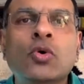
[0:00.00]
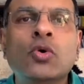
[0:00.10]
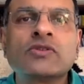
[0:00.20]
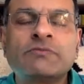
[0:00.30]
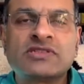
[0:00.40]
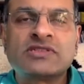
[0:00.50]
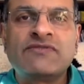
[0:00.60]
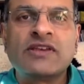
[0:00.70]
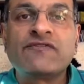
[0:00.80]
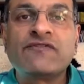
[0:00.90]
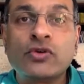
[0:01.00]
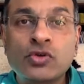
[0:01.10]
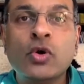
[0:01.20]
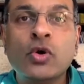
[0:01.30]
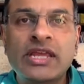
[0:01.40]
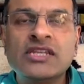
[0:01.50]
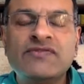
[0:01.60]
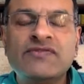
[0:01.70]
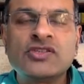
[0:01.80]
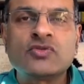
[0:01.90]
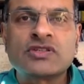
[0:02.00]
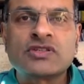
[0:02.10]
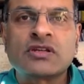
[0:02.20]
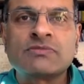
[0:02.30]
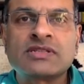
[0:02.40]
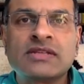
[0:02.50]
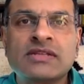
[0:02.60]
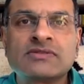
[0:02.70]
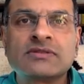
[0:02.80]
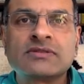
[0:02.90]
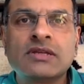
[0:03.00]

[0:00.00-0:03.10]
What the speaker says: more specific for your individual circumstance.